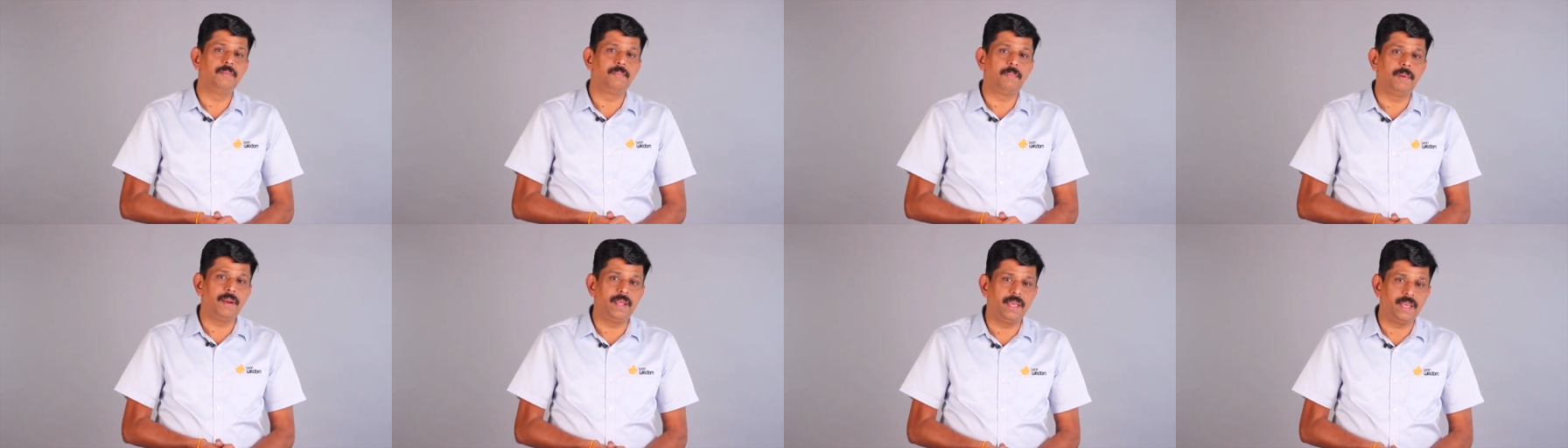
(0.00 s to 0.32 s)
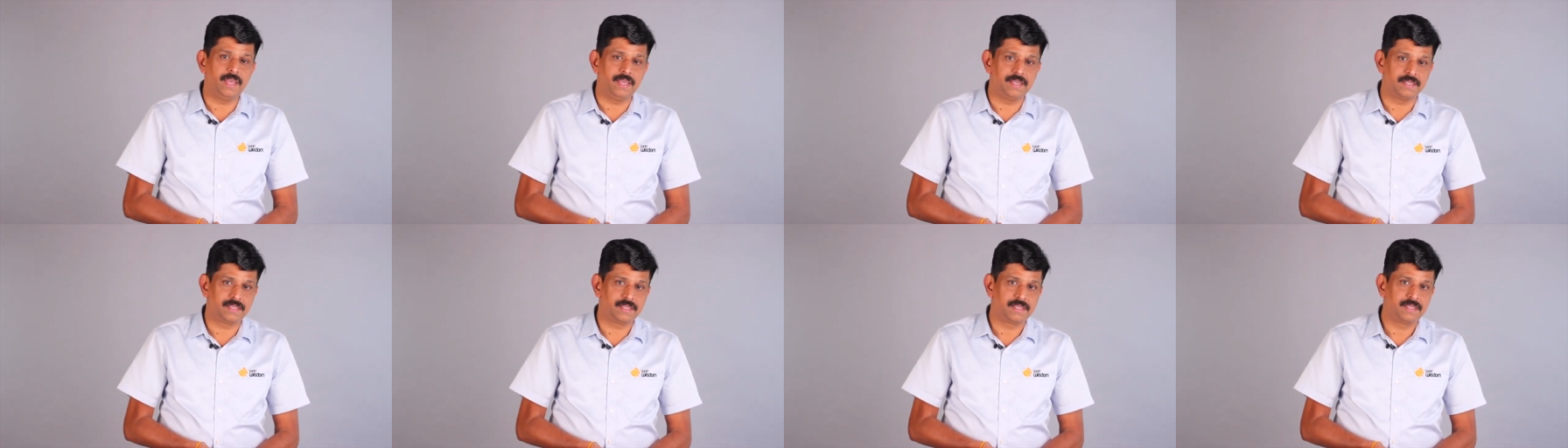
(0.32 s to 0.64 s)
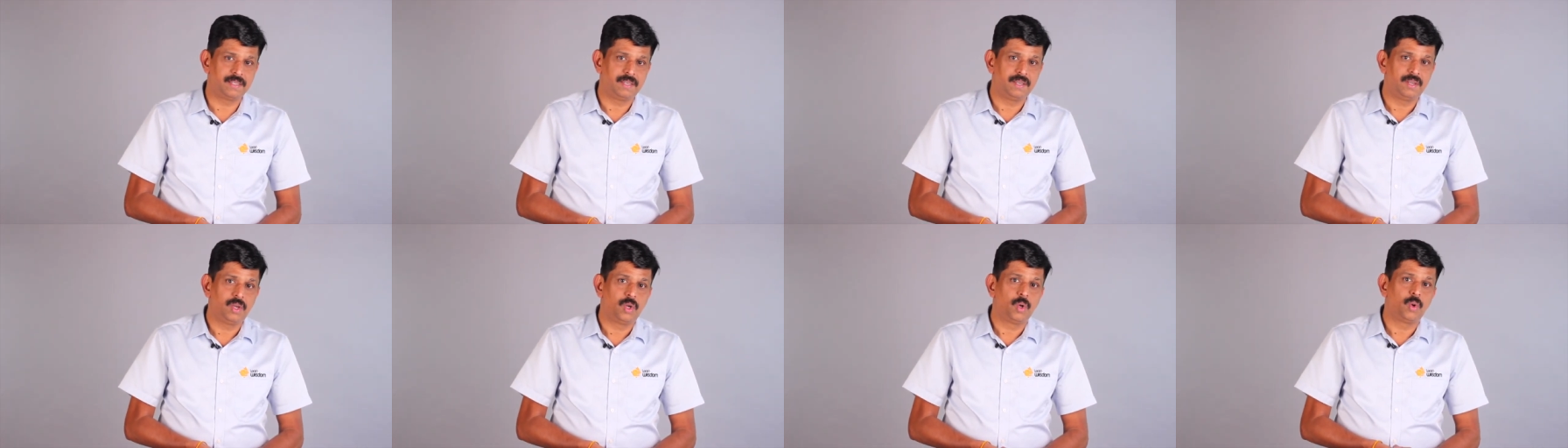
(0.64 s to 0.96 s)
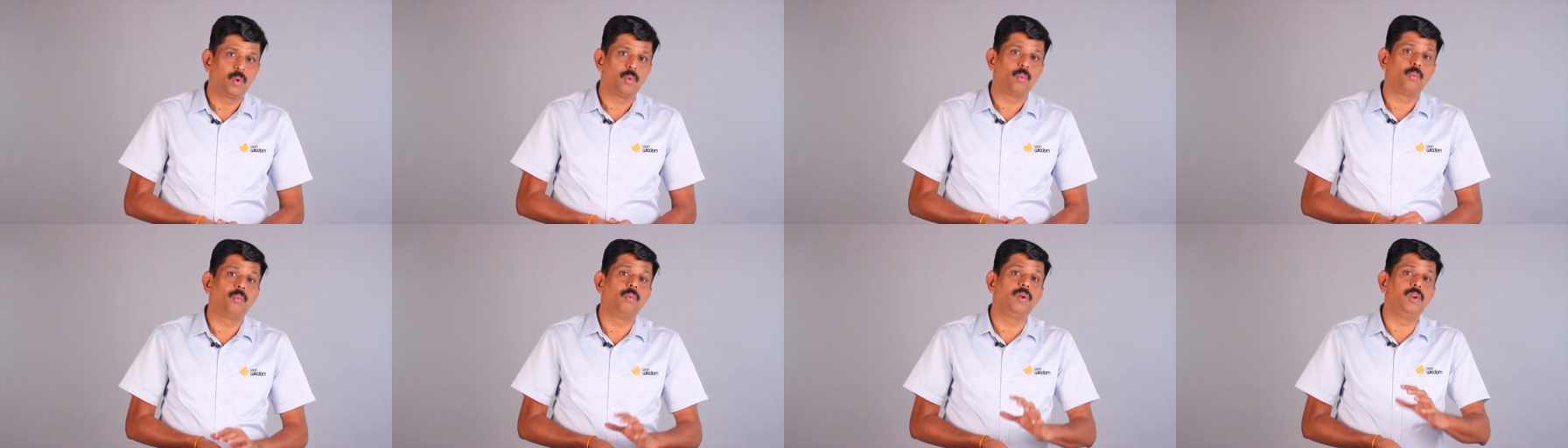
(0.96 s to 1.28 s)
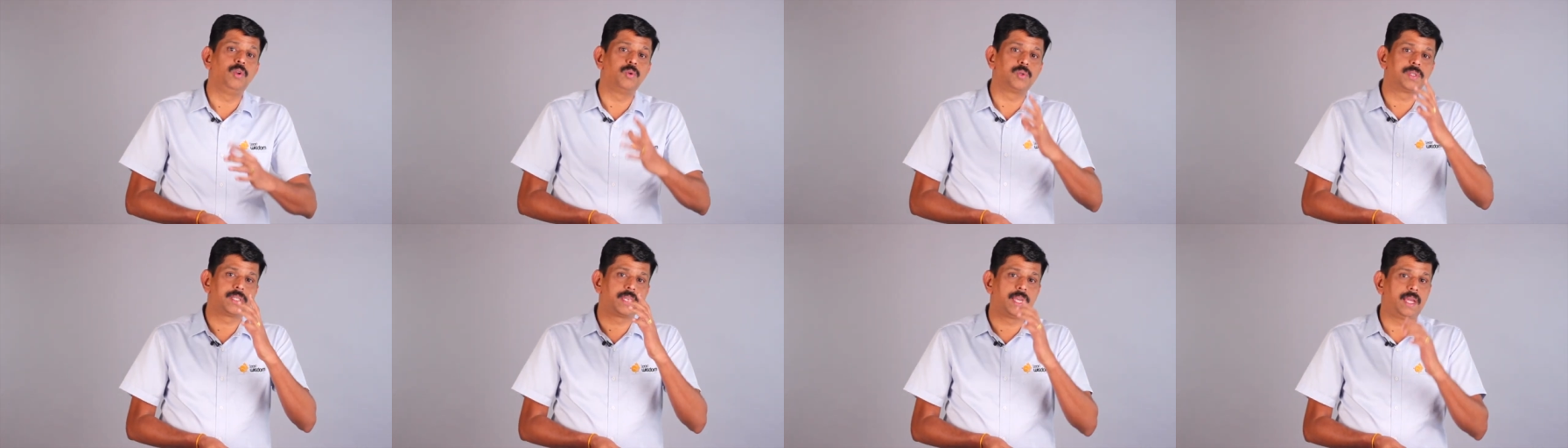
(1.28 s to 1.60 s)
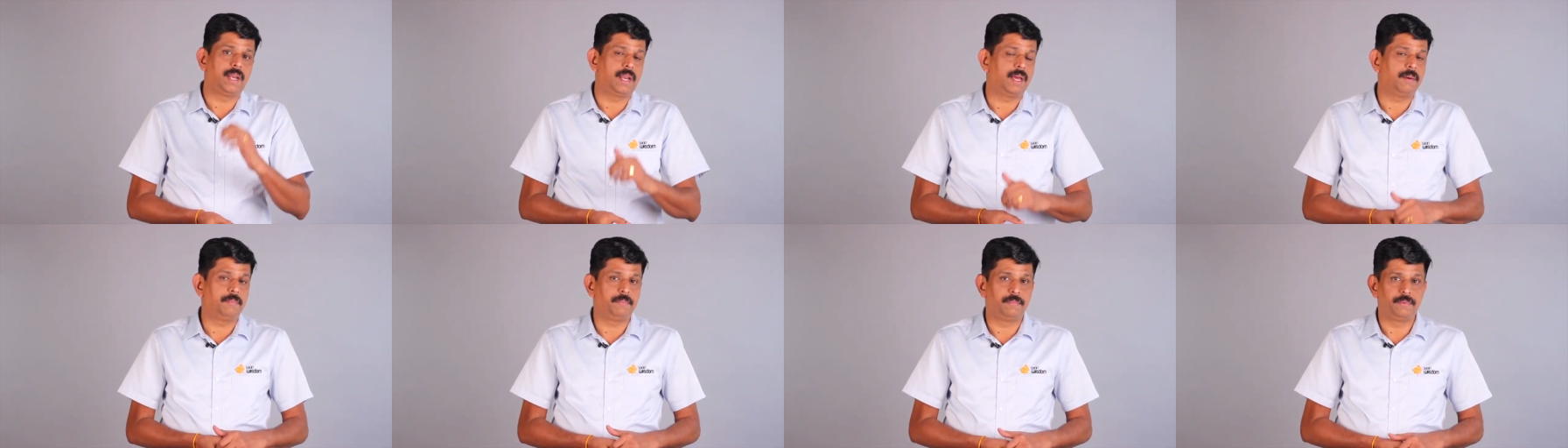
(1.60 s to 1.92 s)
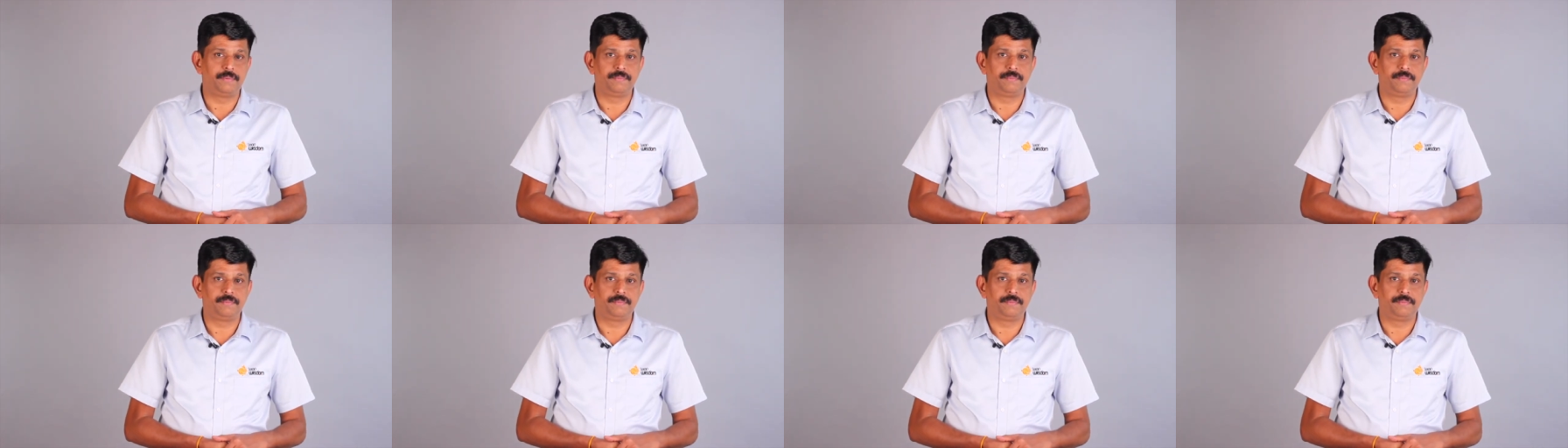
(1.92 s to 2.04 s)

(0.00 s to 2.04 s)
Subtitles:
place when you scale up,